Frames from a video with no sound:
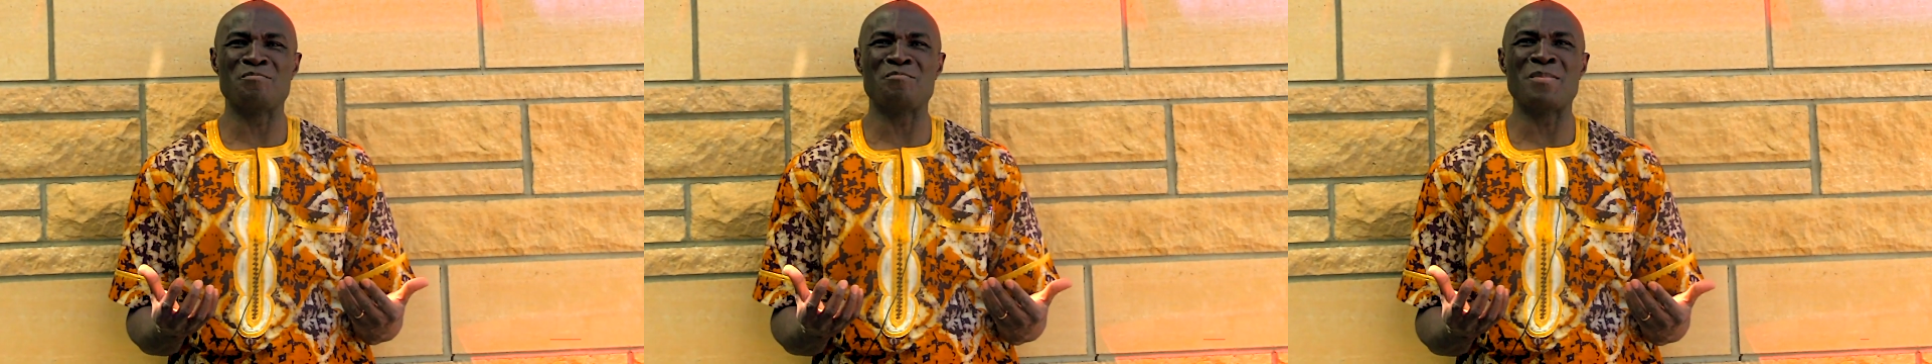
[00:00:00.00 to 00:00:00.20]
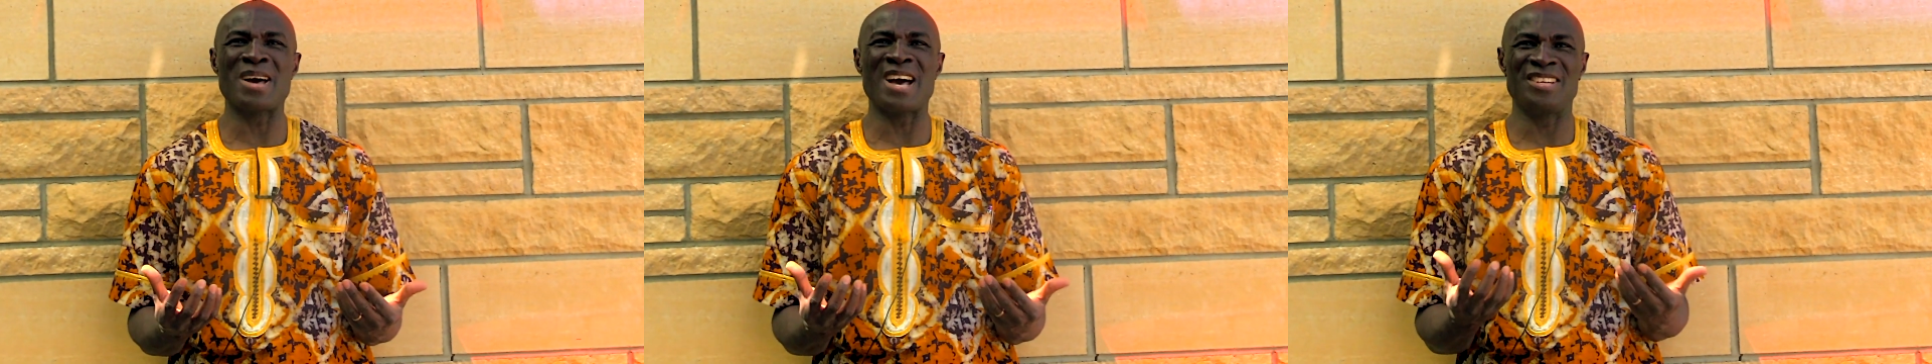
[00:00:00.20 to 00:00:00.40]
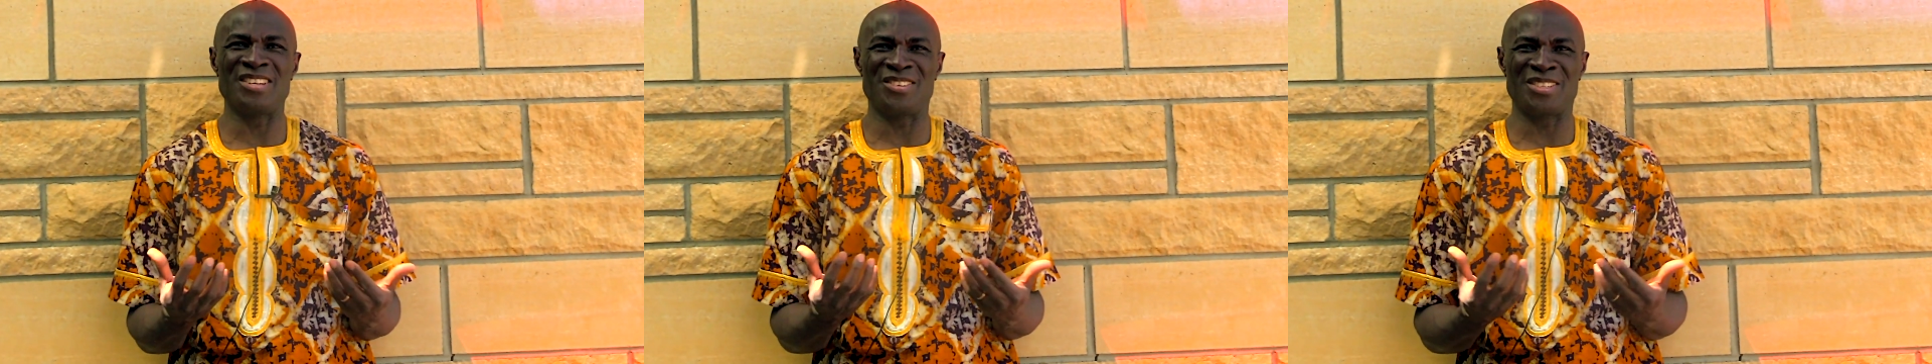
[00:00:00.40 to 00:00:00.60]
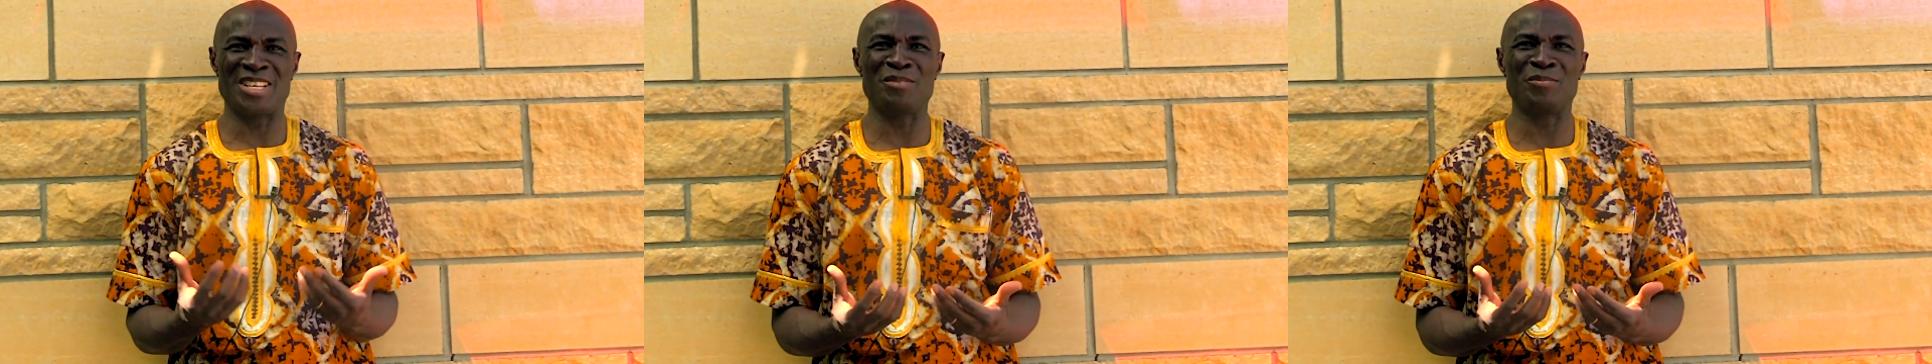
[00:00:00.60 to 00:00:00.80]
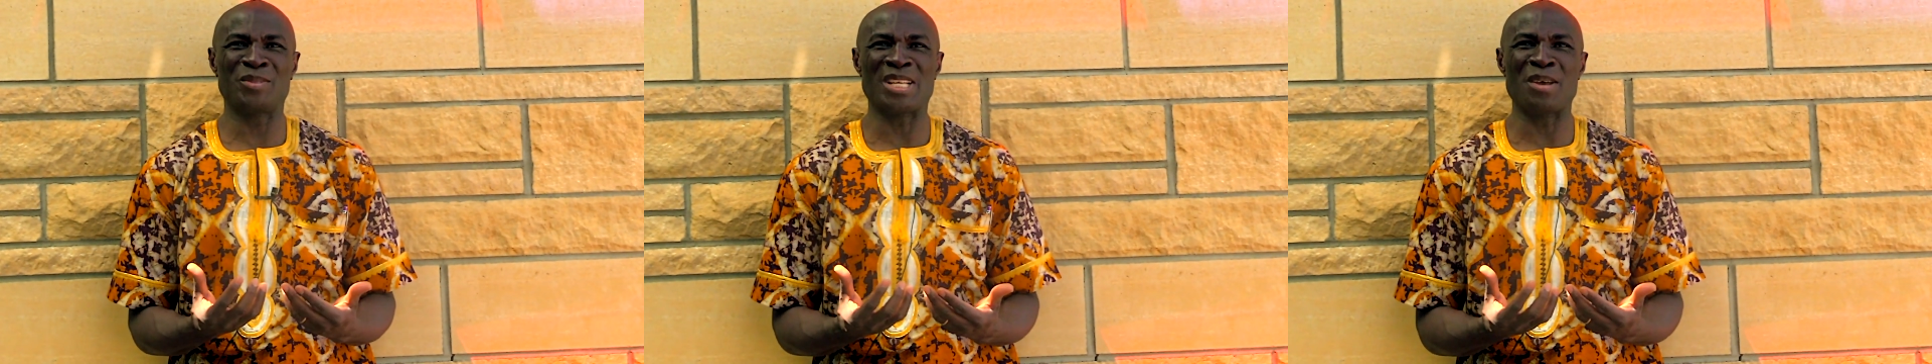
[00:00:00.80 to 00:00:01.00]
but at the
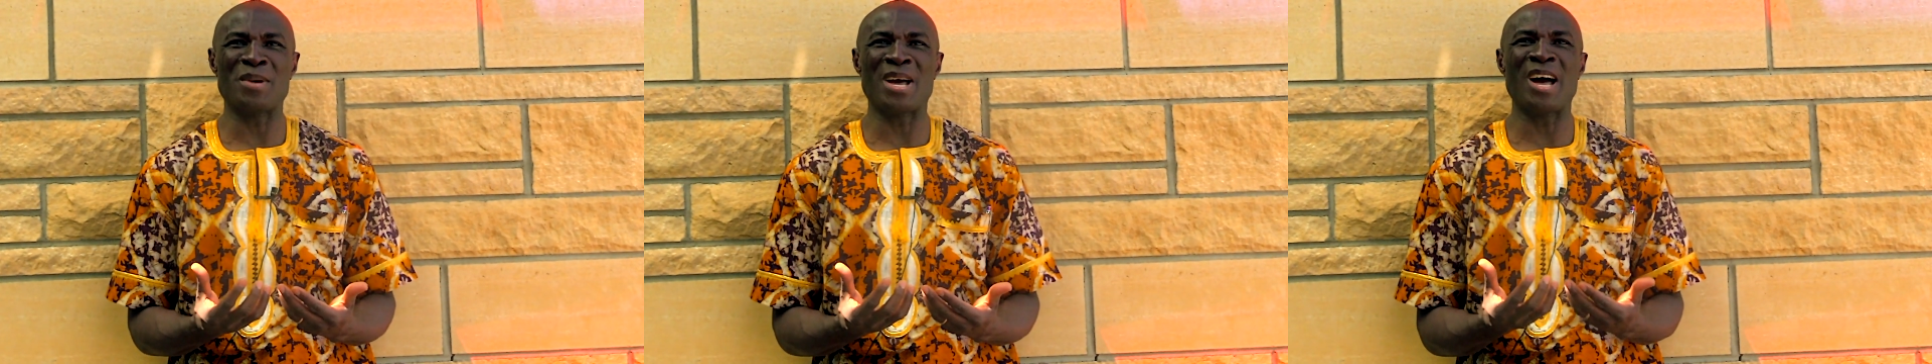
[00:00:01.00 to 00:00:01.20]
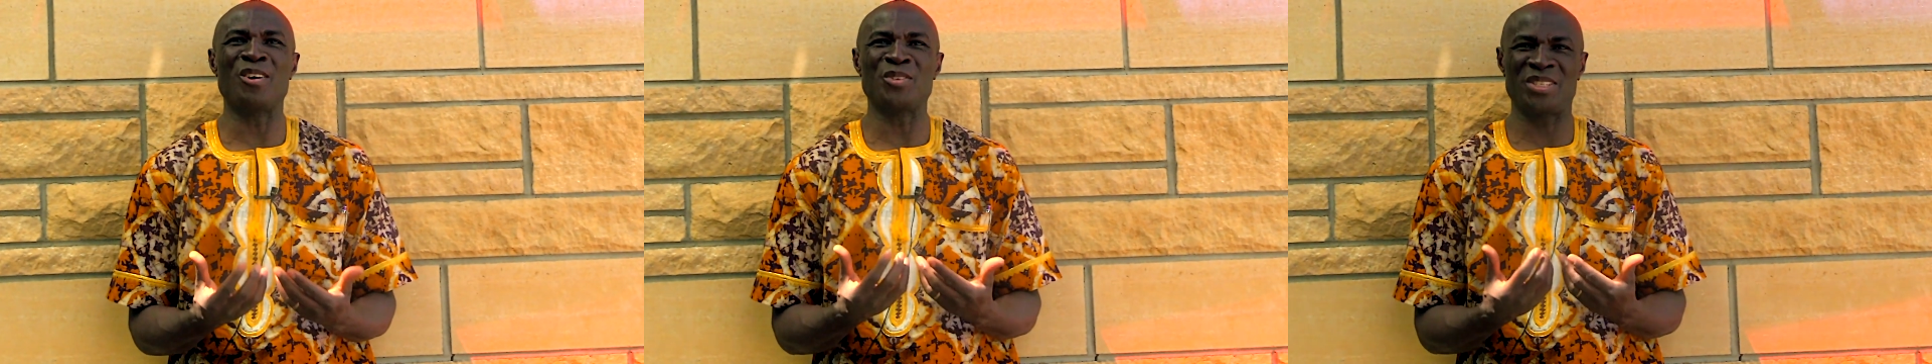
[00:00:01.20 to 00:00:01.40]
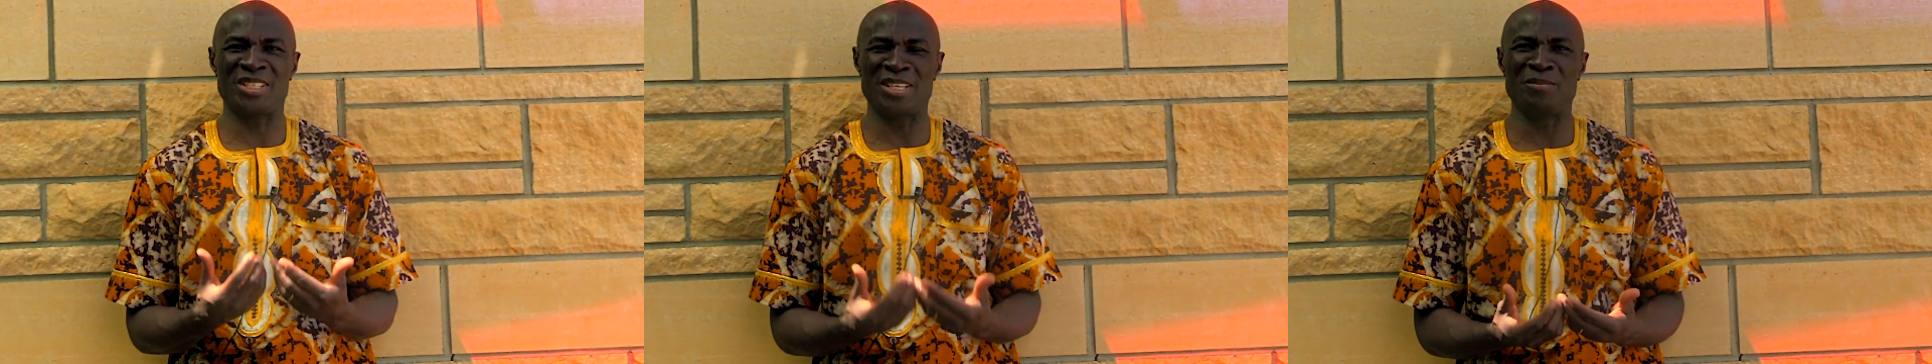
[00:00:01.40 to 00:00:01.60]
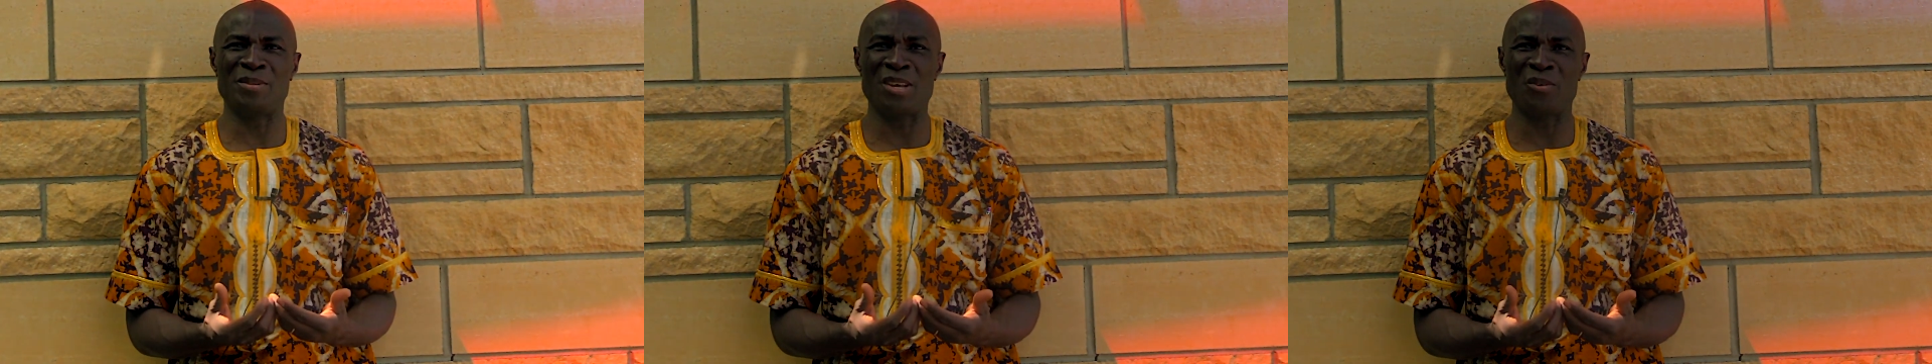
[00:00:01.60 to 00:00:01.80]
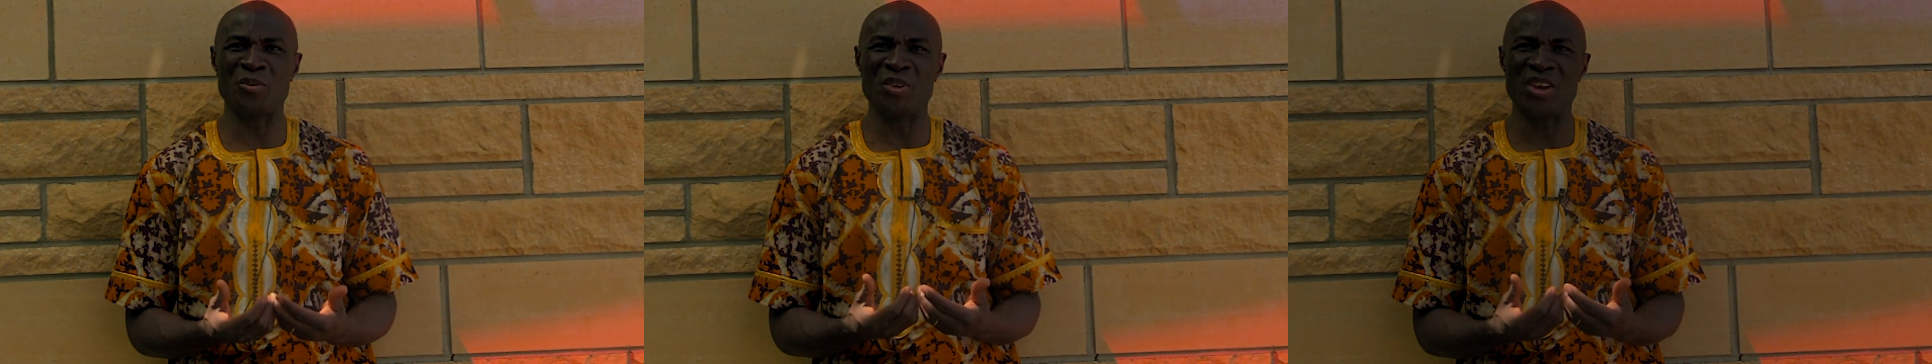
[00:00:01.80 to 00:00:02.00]
same time, how similar we